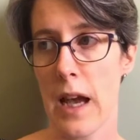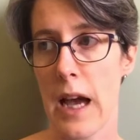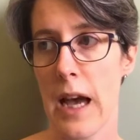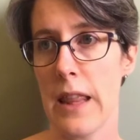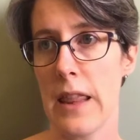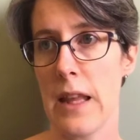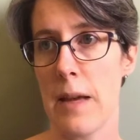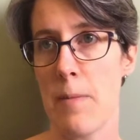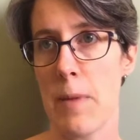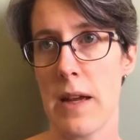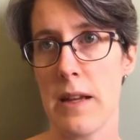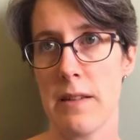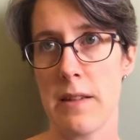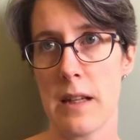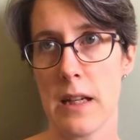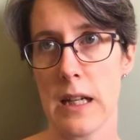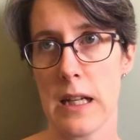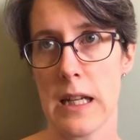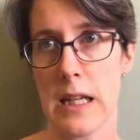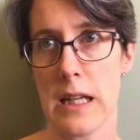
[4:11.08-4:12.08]
they
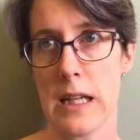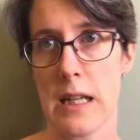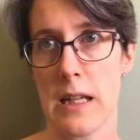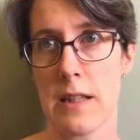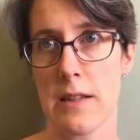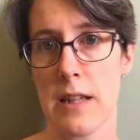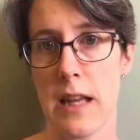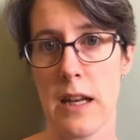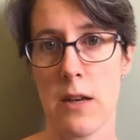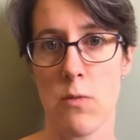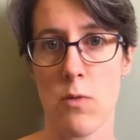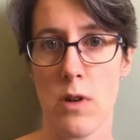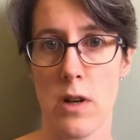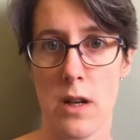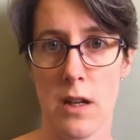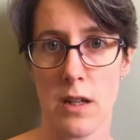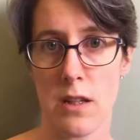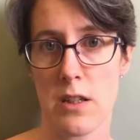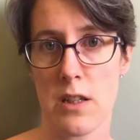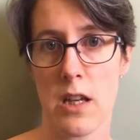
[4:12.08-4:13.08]
basically send
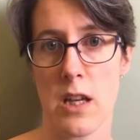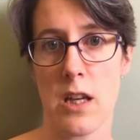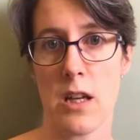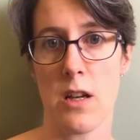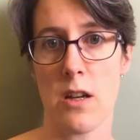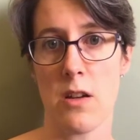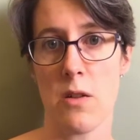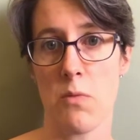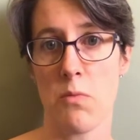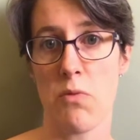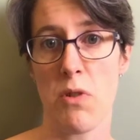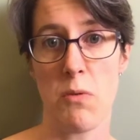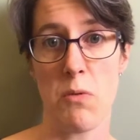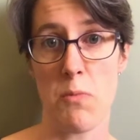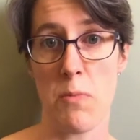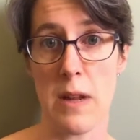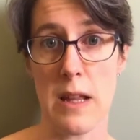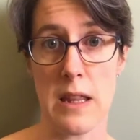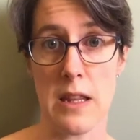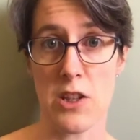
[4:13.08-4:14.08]
work to
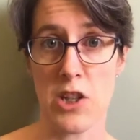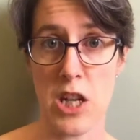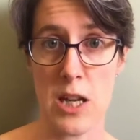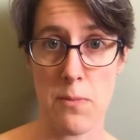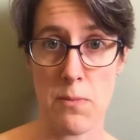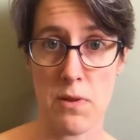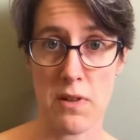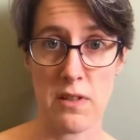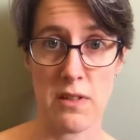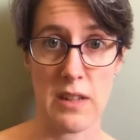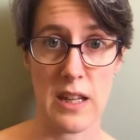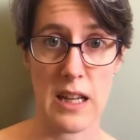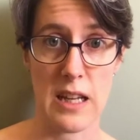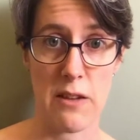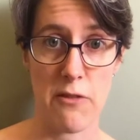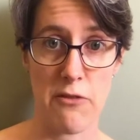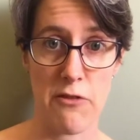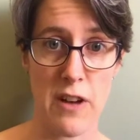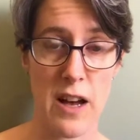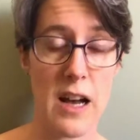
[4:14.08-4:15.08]
probably the cheapest they can
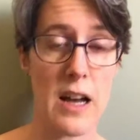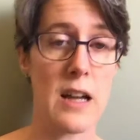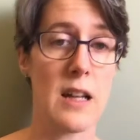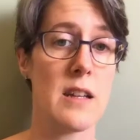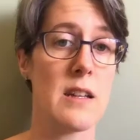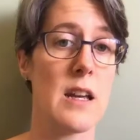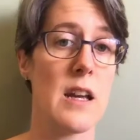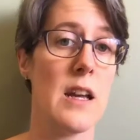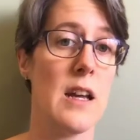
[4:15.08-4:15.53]
find.